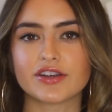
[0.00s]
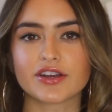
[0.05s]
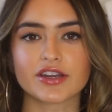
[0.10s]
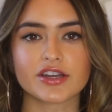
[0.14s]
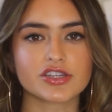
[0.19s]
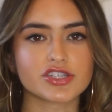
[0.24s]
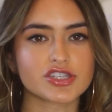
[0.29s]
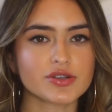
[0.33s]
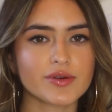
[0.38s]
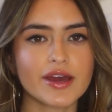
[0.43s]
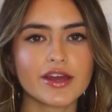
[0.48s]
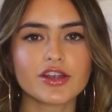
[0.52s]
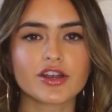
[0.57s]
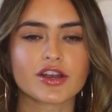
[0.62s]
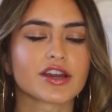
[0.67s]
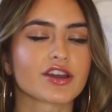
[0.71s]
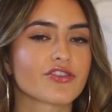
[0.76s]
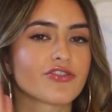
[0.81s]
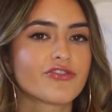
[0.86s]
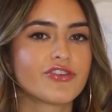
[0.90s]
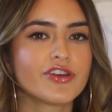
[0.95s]
You're gonna do it, you're
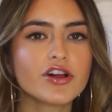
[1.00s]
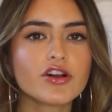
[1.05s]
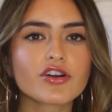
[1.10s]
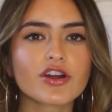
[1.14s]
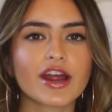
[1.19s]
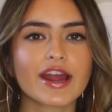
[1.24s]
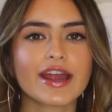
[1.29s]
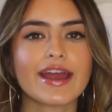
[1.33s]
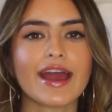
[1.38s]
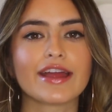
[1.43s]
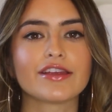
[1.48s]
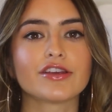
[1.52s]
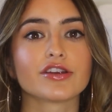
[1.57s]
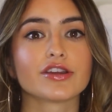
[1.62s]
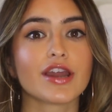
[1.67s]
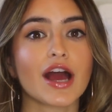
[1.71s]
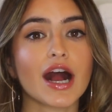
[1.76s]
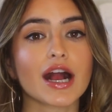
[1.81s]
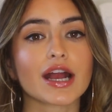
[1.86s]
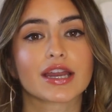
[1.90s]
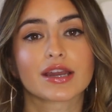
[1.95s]
gonna feel great, and you're
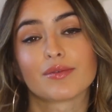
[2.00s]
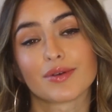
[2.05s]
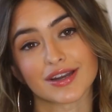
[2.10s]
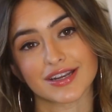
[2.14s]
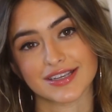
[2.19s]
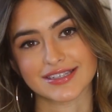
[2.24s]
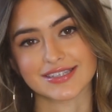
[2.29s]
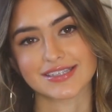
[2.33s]
not gonna wanna